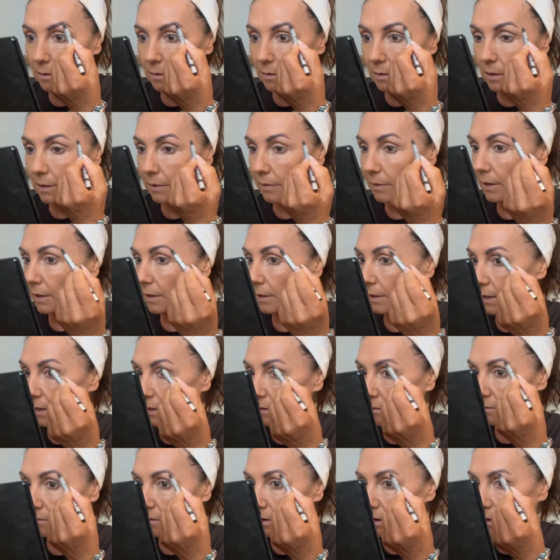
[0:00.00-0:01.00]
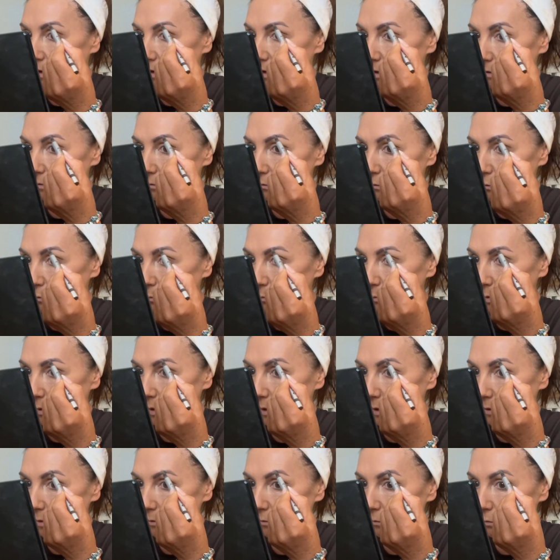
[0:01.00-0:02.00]
Get that nice arch up
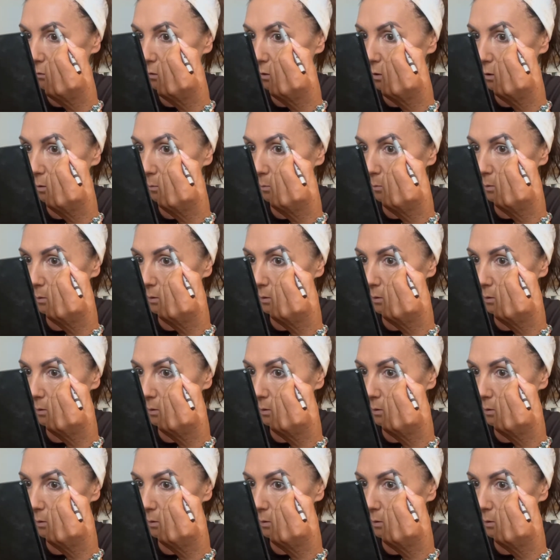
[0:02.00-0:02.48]
there at the top.